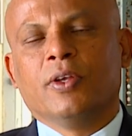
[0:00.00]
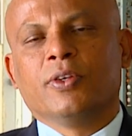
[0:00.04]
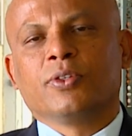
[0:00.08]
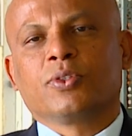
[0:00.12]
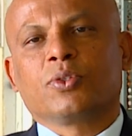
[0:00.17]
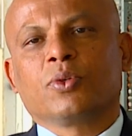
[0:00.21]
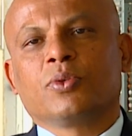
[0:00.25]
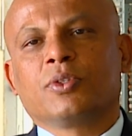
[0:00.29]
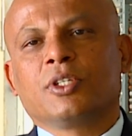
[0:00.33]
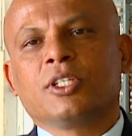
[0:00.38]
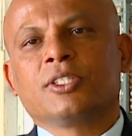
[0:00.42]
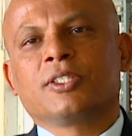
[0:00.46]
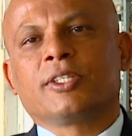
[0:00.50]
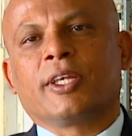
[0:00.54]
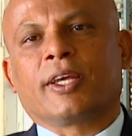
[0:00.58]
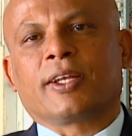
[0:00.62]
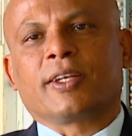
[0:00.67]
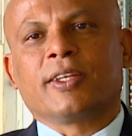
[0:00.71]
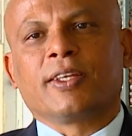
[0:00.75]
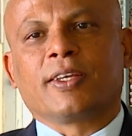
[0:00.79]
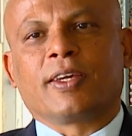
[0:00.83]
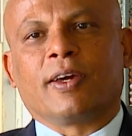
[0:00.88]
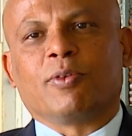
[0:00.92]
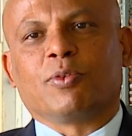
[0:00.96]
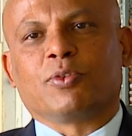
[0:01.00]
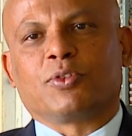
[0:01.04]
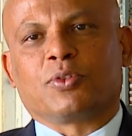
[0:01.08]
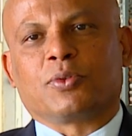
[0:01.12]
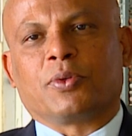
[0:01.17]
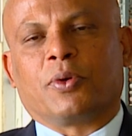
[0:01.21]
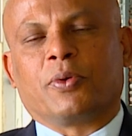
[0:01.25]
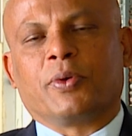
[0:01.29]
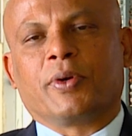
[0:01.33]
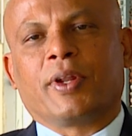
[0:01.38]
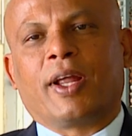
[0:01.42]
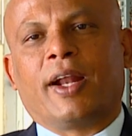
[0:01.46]
So this technique I have
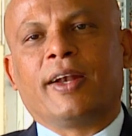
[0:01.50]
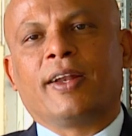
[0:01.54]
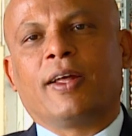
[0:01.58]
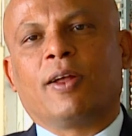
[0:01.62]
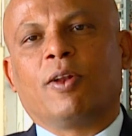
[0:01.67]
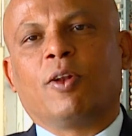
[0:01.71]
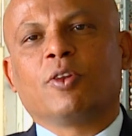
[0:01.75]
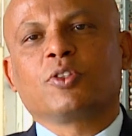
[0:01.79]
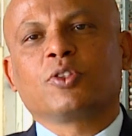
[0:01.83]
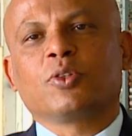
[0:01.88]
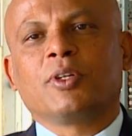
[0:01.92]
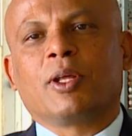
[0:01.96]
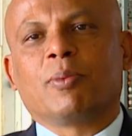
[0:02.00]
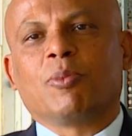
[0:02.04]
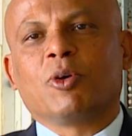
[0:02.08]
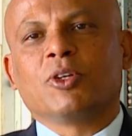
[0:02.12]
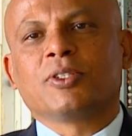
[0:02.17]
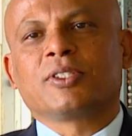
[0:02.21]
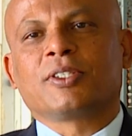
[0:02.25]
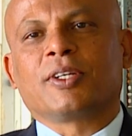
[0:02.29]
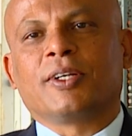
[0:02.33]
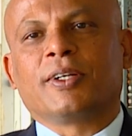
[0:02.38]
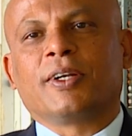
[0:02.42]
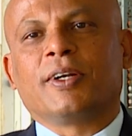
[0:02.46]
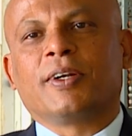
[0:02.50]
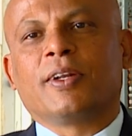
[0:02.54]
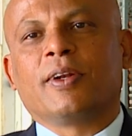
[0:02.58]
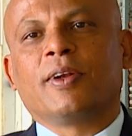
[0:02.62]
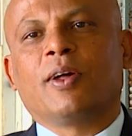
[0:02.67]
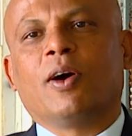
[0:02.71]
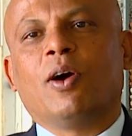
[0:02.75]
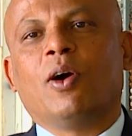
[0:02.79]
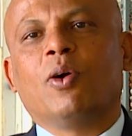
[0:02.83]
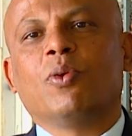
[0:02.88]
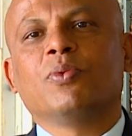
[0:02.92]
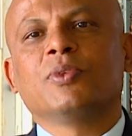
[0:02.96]
stored. And I also demonstrated
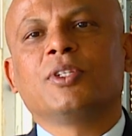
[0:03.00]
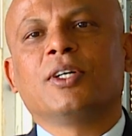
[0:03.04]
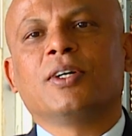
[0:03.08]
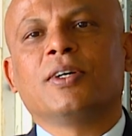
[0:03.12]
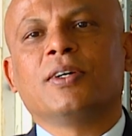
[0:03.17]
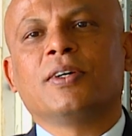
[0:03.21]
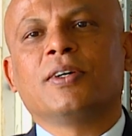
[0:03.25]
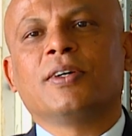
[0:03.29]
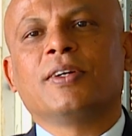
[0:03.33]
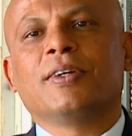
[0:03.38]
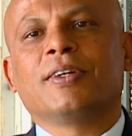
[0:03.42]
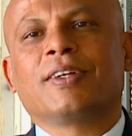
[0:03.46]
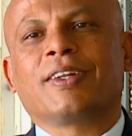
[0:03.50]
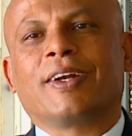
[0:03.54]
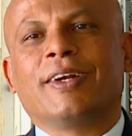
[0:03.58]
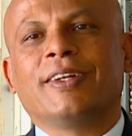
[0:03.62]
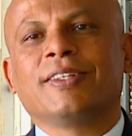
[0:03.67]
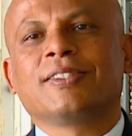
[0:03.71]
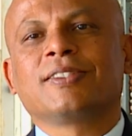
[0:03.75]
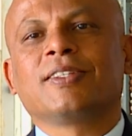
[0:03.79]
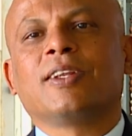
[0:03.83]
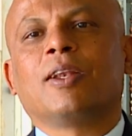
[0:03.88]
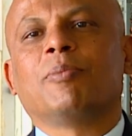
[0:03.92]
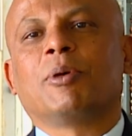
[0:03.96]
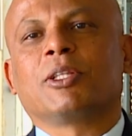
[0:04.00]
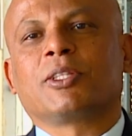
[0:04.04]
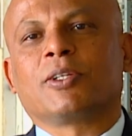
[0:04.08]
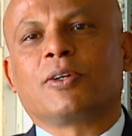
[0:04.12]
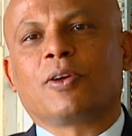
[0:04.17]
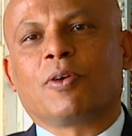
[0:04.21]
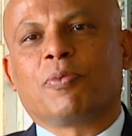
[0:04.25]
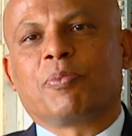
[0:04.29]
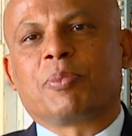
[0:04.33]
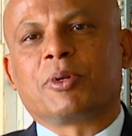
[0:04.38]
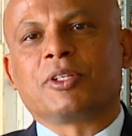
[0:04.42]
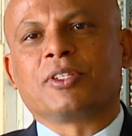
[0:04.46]
how the traditional
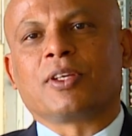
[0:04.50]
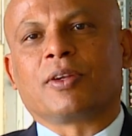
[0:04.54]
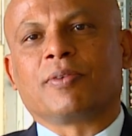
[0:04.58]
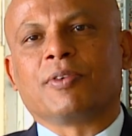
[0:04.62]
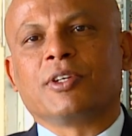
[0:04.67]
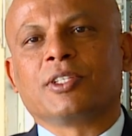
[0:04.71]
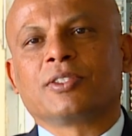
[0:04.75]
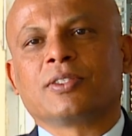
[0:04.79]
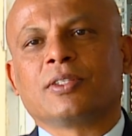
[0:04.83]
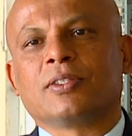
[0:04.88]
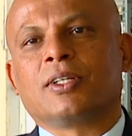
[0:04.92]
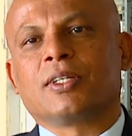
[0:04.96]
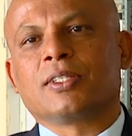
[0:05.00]
method of preservation,